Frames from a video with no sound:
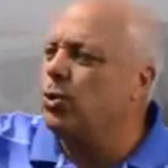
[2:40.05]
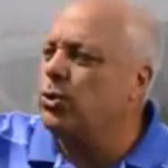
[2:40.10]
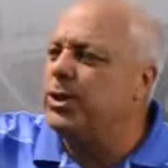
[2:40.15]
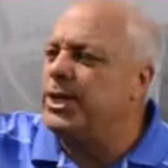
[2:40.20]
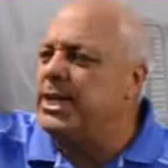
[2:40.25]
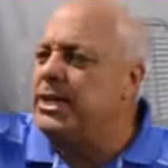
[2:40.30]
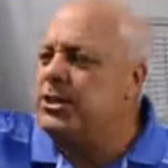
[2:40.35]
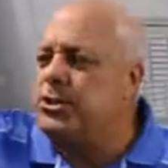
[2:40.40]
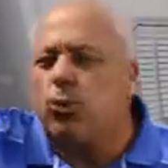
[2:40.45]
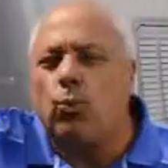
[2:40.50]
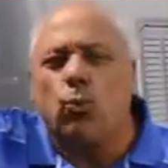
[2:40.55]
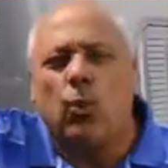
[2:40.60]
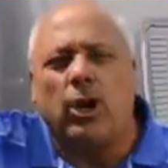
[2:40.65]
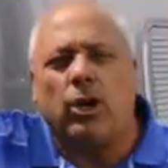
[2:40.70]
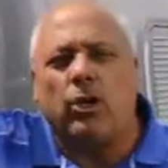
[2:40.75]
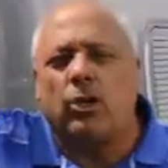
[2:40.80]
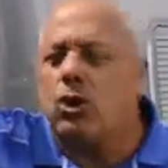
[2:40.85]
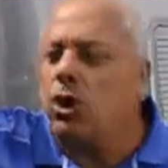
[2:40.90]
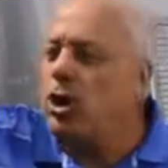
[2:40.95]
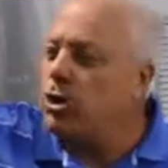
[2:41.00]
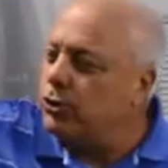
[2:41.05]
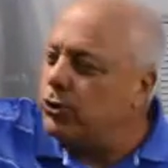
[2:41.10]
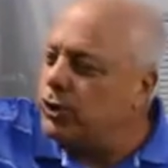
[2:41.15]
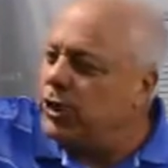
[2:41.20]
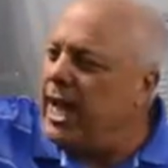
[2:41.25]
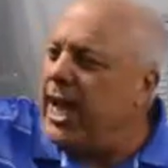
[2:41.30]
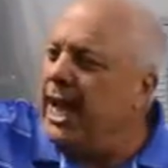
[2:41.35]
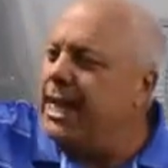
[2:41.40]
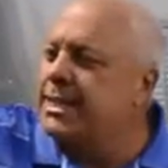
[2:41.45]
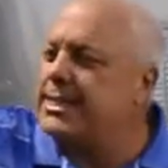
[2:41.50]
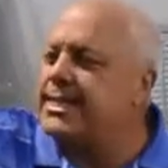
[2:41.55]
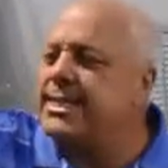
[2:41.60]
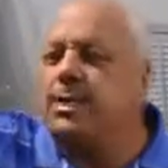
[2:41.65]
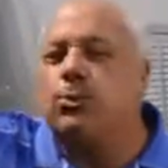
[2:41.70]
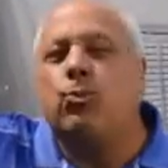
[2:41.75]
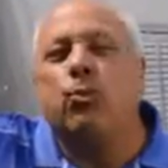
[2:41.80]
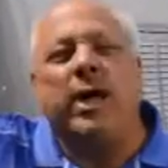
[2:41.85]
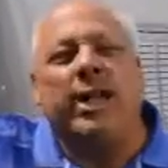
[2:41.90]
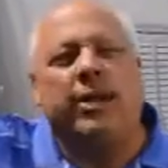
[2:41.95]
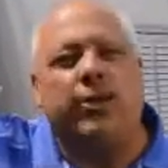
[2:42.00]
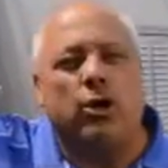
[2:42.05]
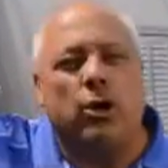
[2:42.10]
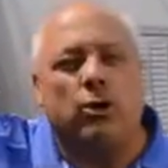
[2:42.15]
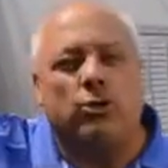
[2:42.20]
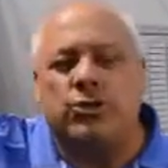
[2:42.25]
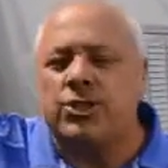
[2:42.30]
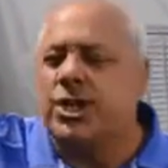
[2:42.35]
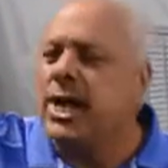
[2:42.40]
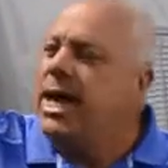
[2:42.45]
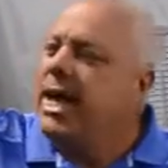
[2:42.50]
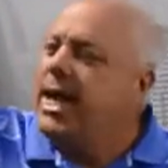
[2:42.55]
These are what are called jalousie windows.